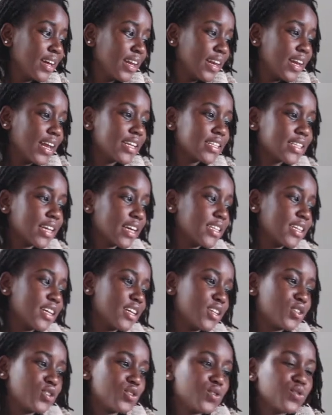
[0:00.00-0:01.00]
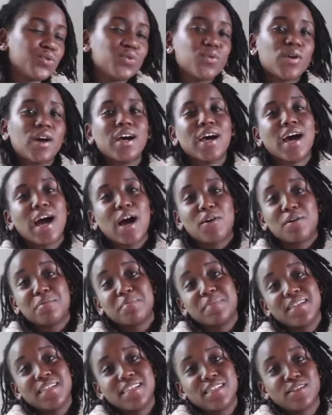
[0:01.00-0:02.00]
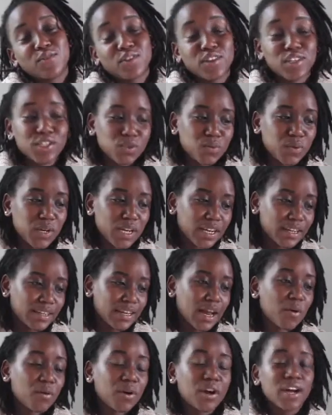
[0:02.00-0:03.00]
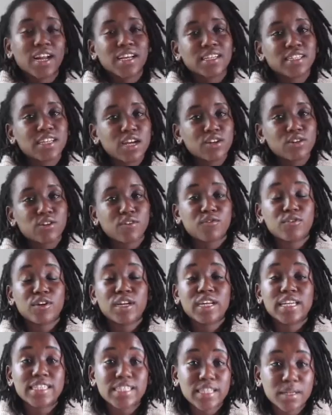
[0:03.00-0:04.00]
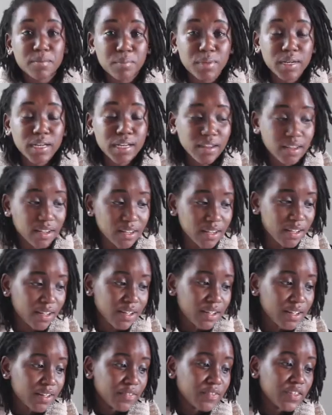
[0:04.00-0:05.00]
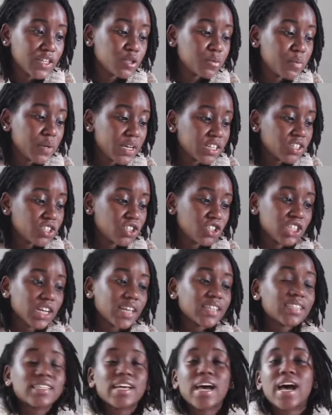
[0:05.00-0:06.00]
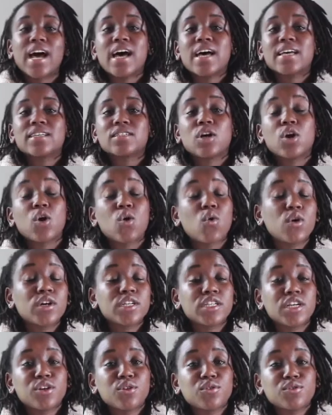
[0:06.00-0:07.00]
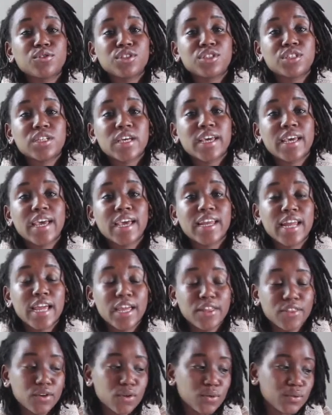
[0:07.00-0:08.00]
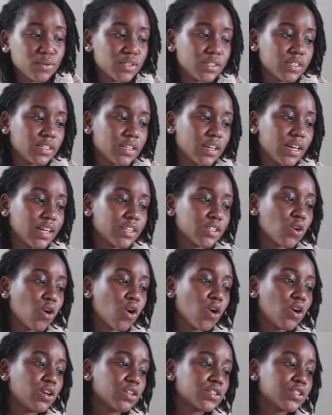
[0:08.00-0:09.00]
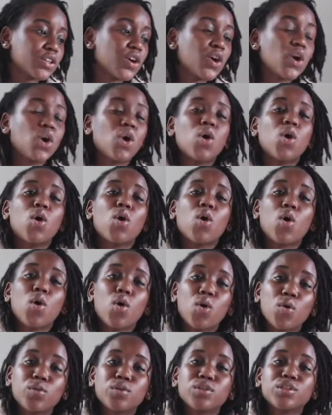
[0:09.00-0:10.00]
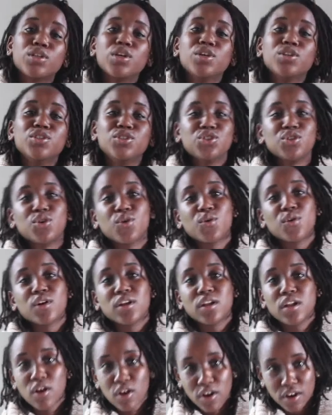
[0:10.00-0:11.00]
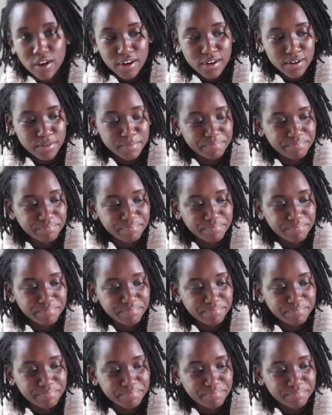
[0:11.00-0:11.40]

Let's get into our piece for this week. Now, we're going to start off really simply. This piece just has quarter notes and eighth notes. It's called Old Joe Clark.